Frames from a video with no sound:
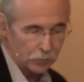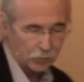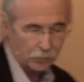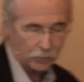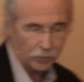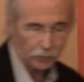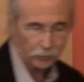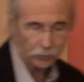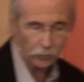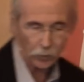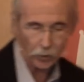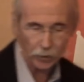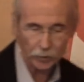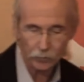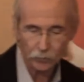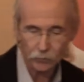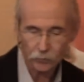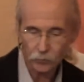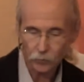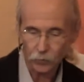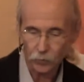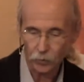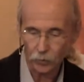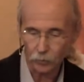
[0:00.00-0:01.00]
they thought in
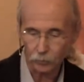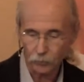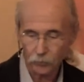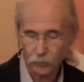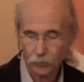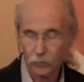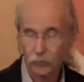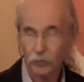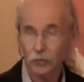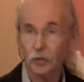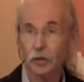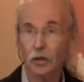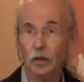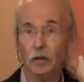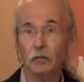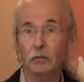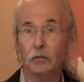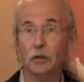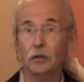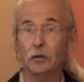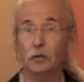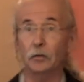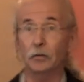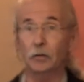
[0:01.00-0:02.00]
terms of
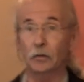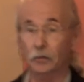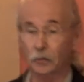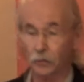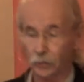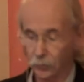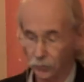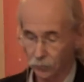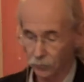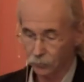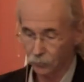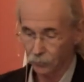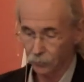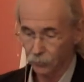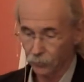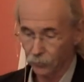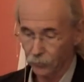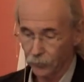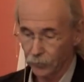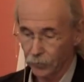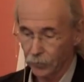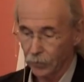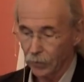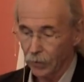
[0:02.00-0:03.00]
unions.
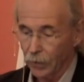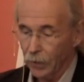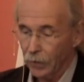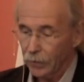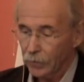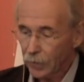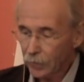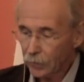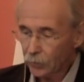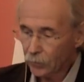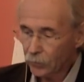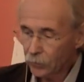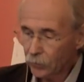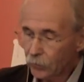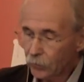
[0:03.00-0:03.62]
They could